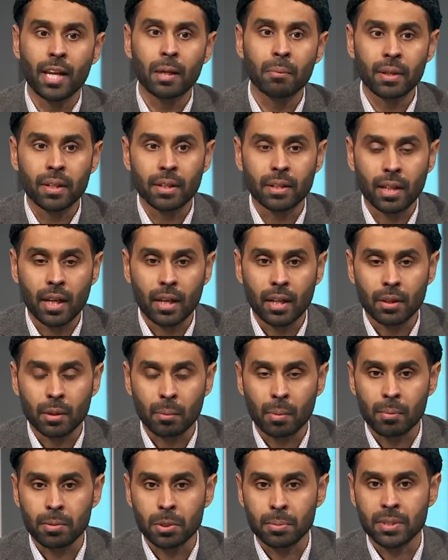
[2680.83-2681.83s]
element that
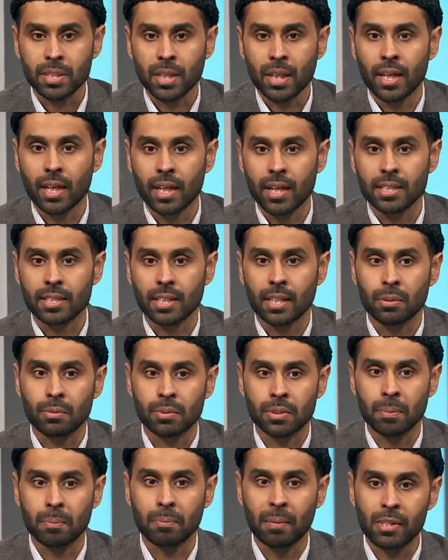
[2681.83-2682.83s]
the Promised Messiah
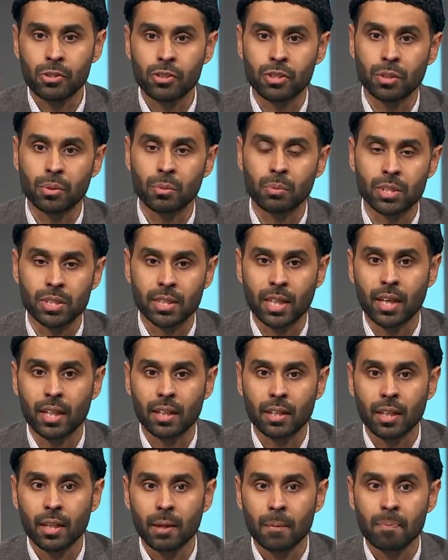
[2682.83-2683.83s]
mentioned was that,